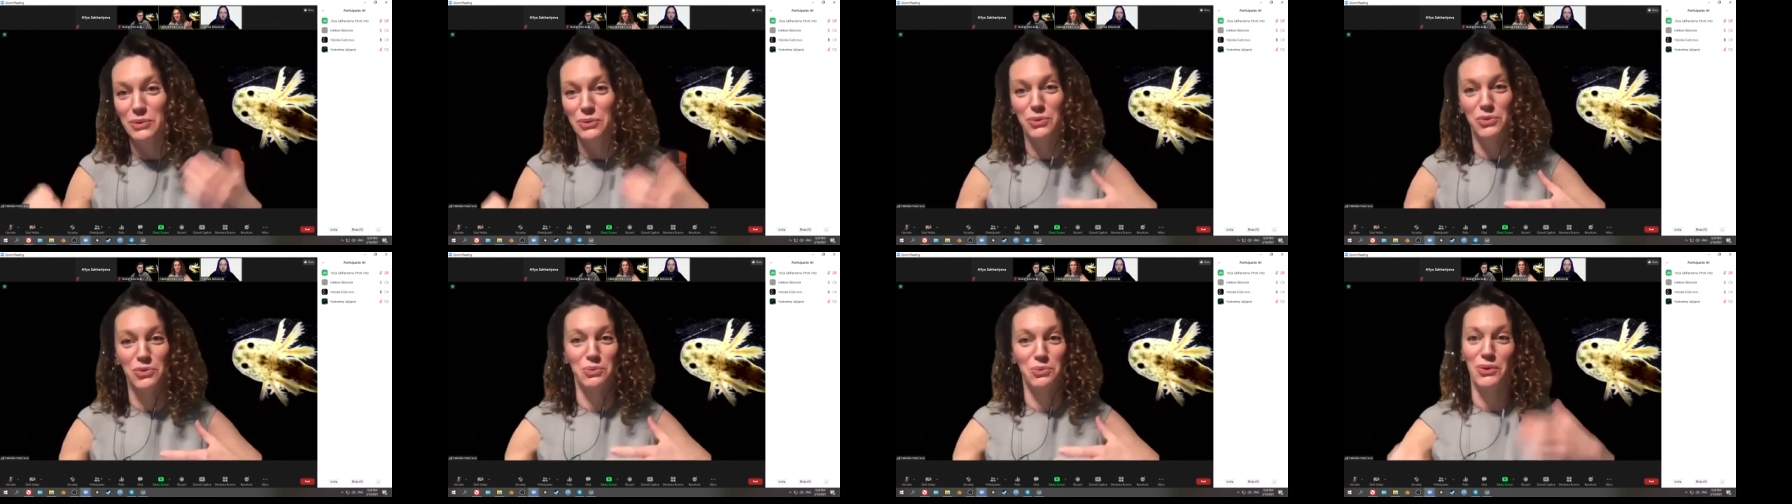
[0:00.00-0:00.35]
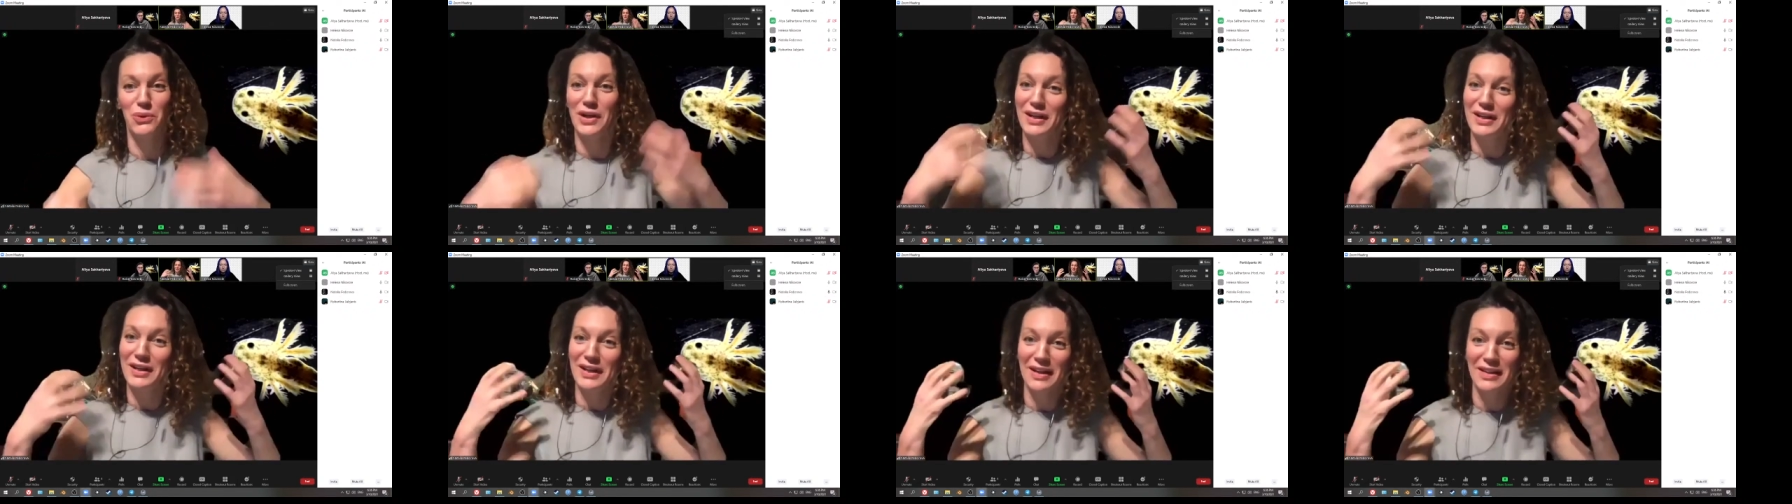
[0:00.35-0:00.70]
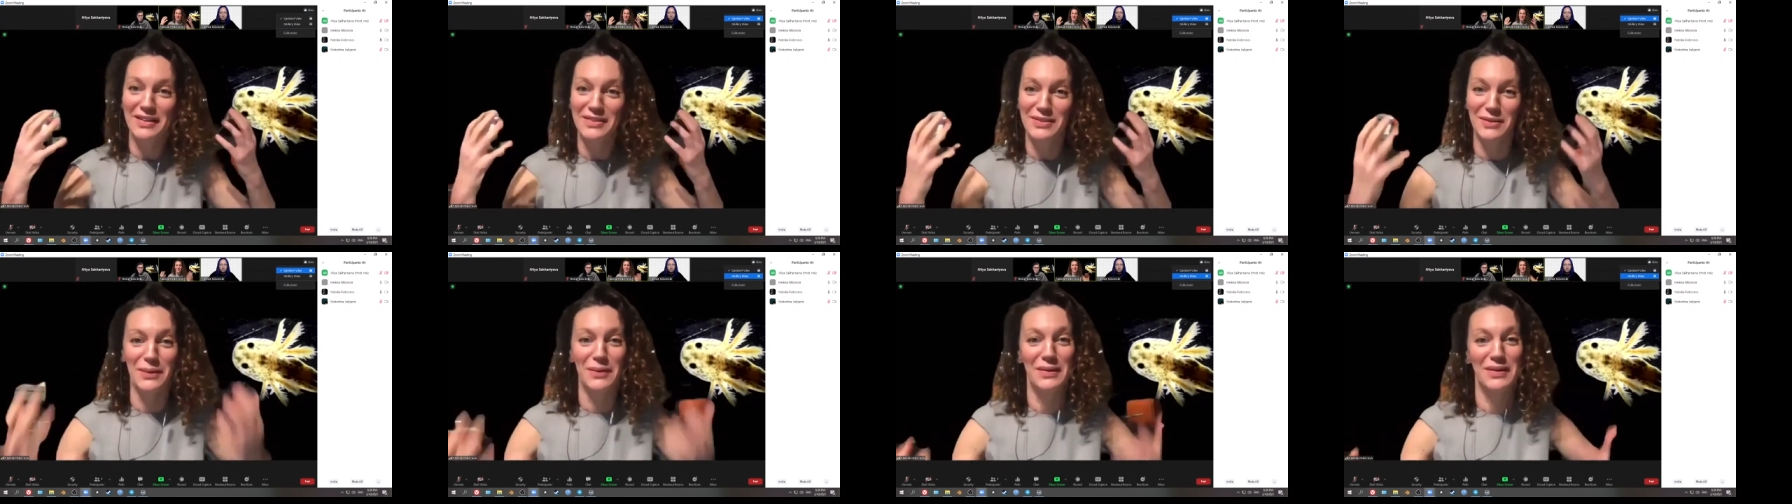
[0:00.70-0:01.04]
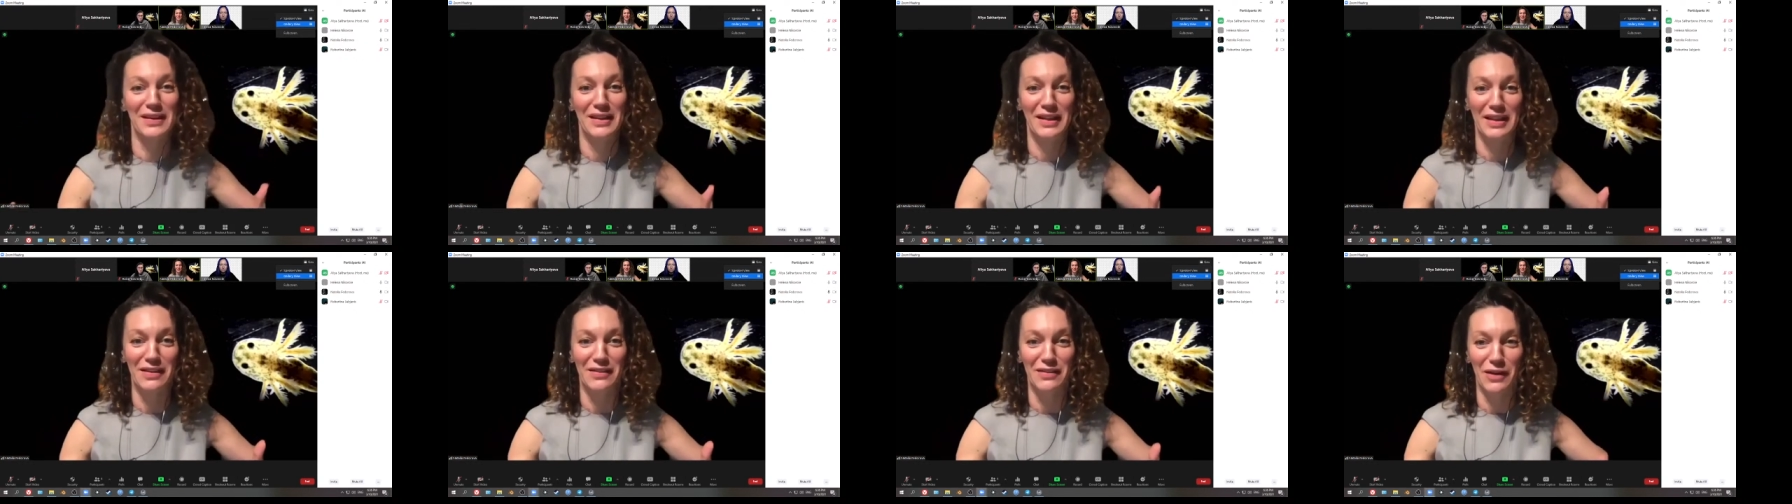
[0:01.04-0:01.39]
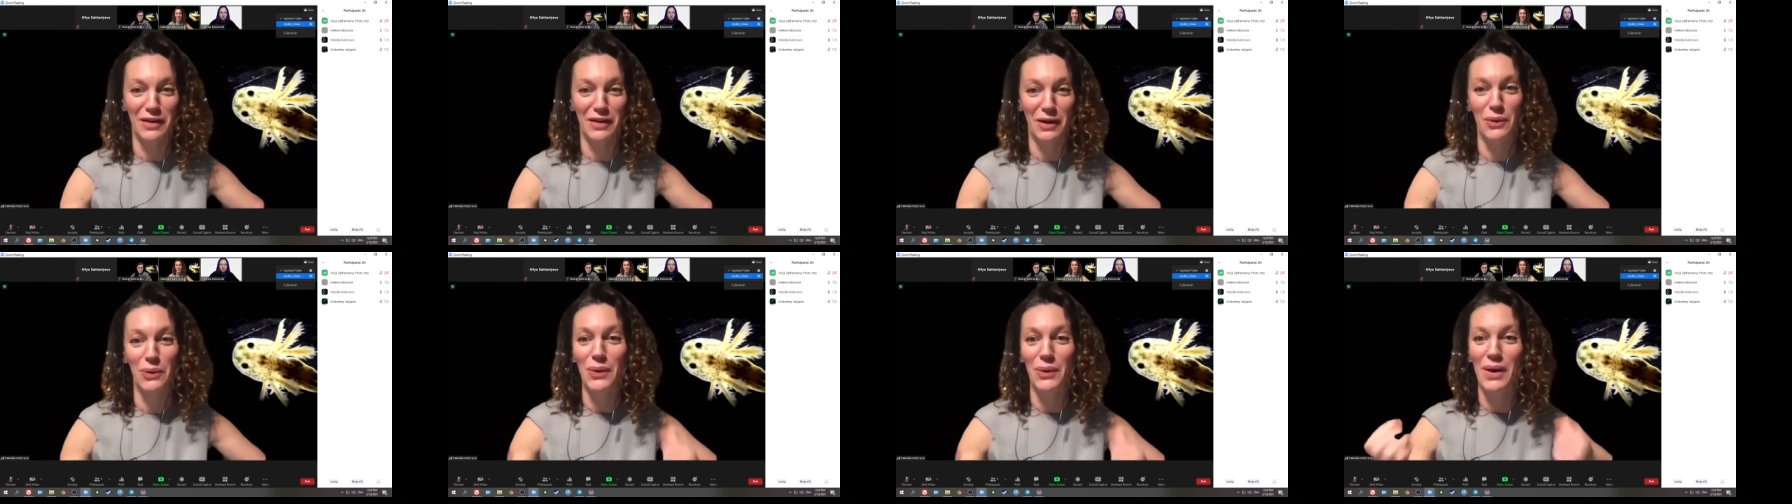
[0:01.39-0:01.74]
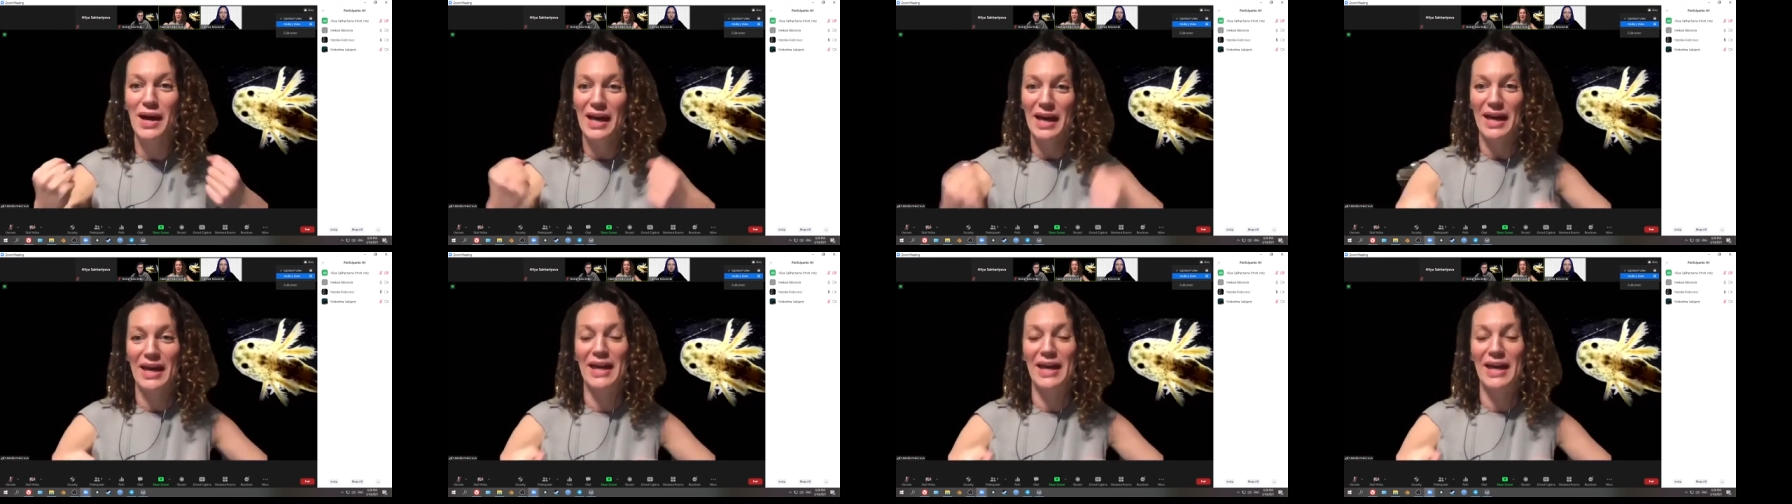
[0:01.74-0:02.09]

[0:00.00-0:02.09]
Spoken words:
whose work I certainly know and